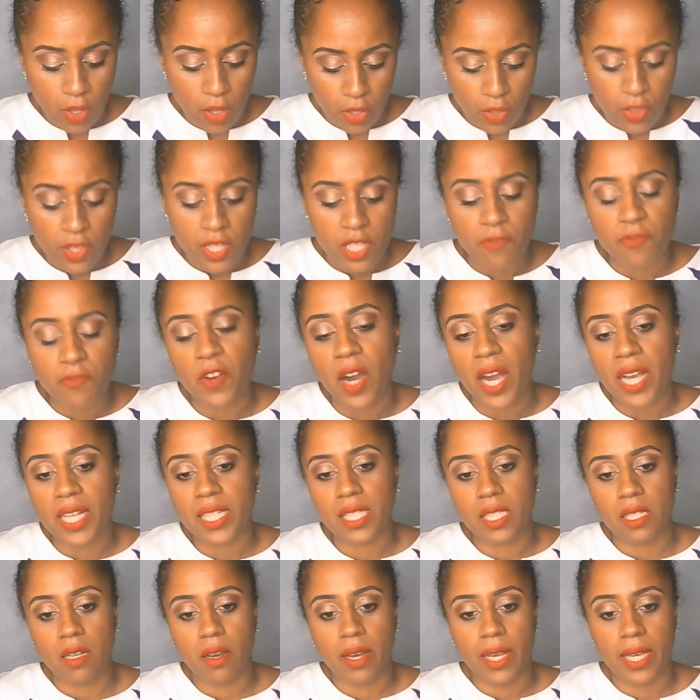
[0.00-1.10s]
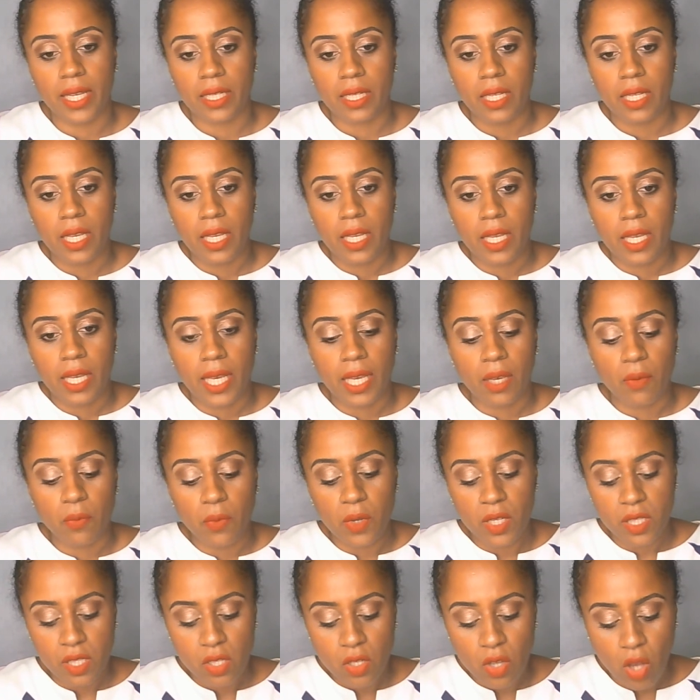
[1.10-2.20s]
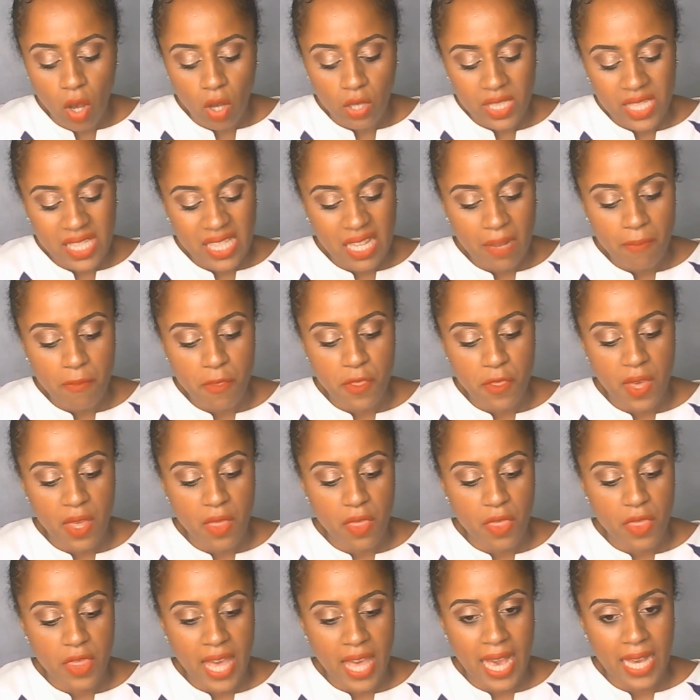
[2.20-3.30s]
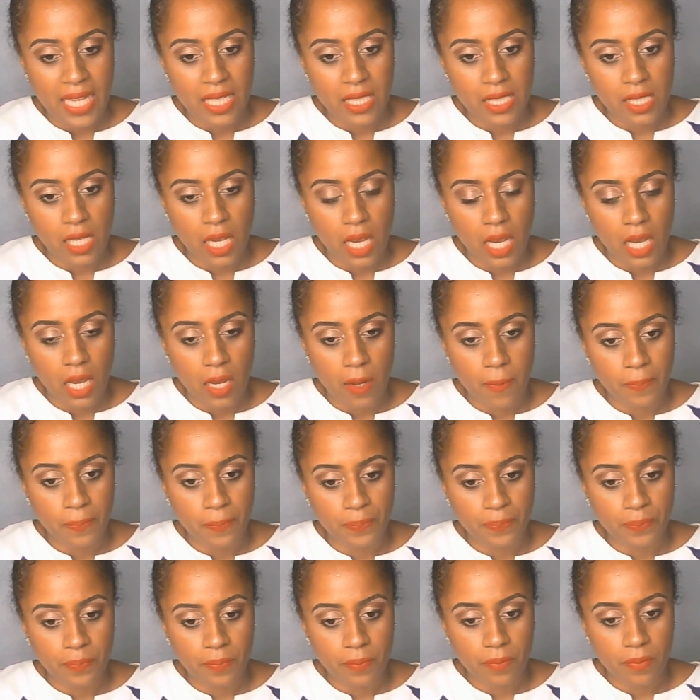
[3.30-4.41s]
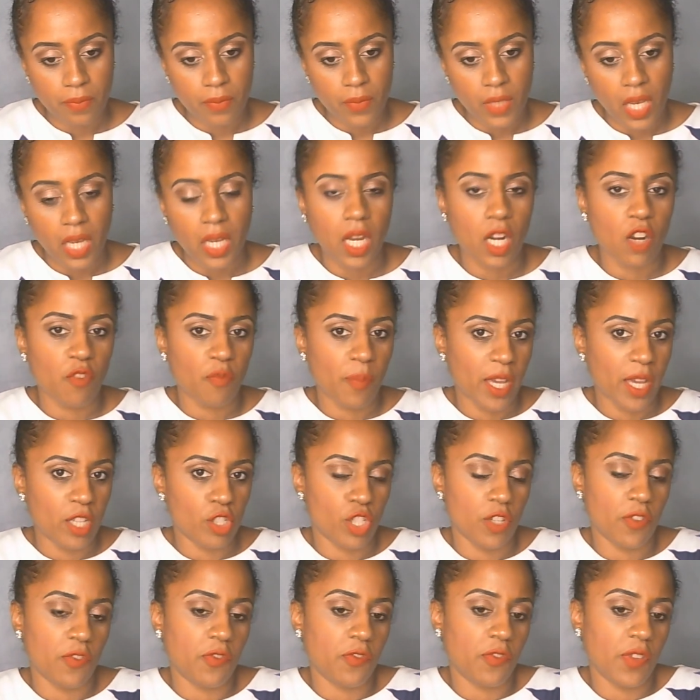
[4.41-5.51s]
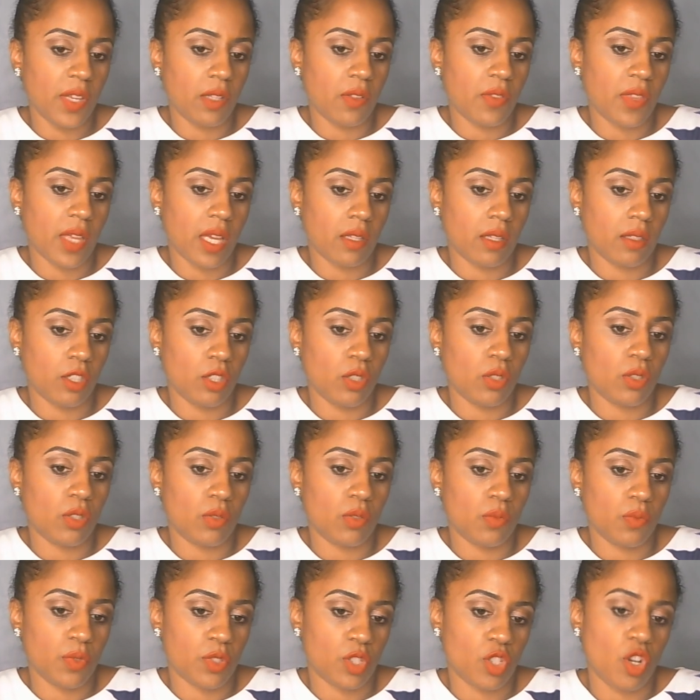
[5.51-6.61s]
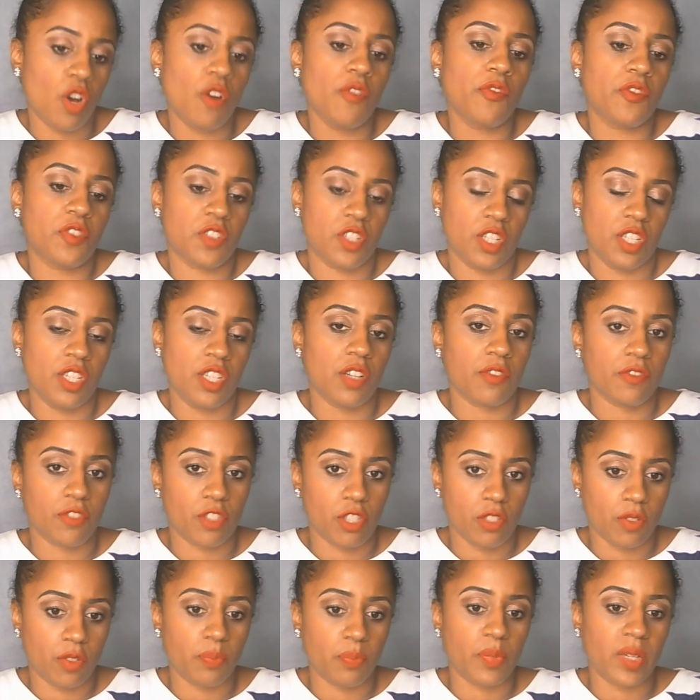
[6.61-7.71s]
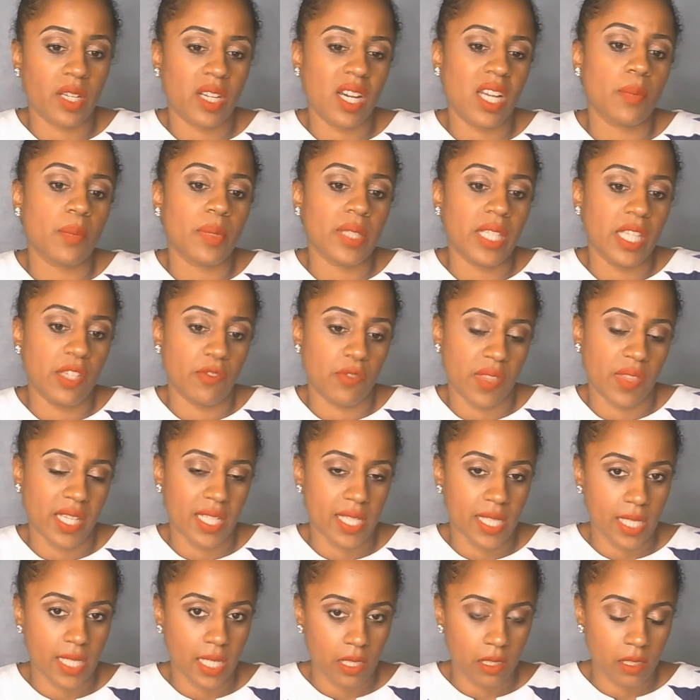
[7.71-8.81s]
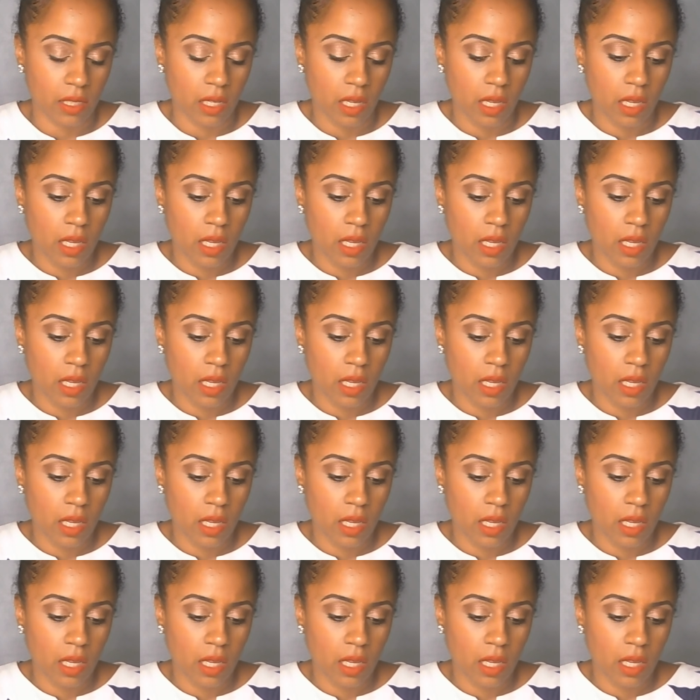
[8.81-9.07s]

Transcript: this fire sign, it was not something that kind of made you feel that you was confident enough to kind of believe what they said.